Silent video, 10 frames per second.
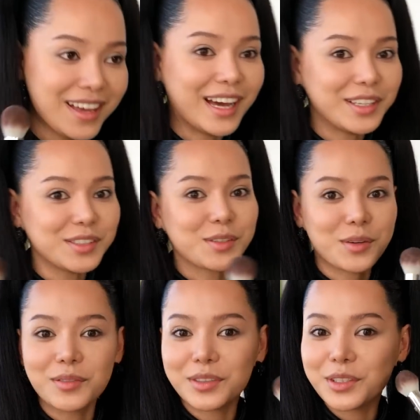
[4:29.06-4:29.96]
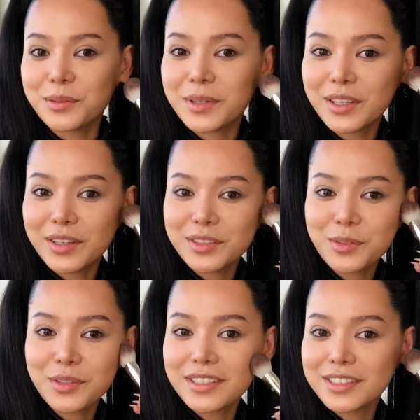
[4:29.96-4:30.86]
I used to overdo my
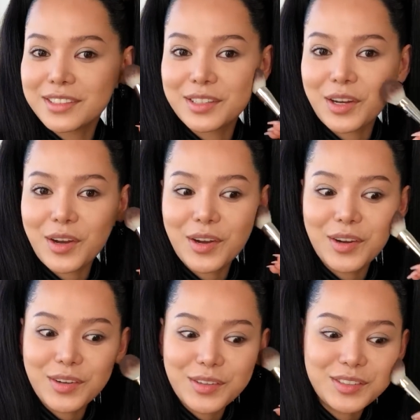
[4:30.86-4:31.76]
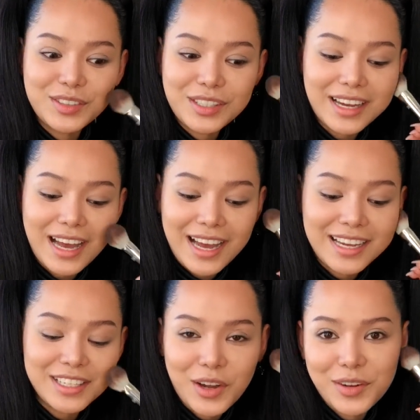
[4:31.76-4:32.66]
contour, so
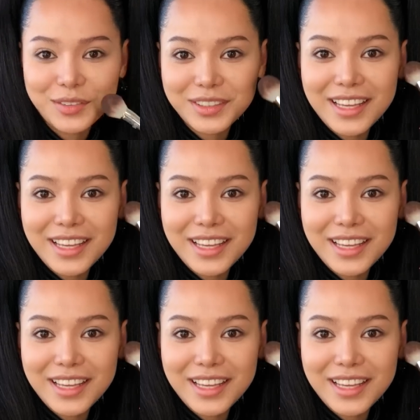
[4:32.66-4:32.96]
I know.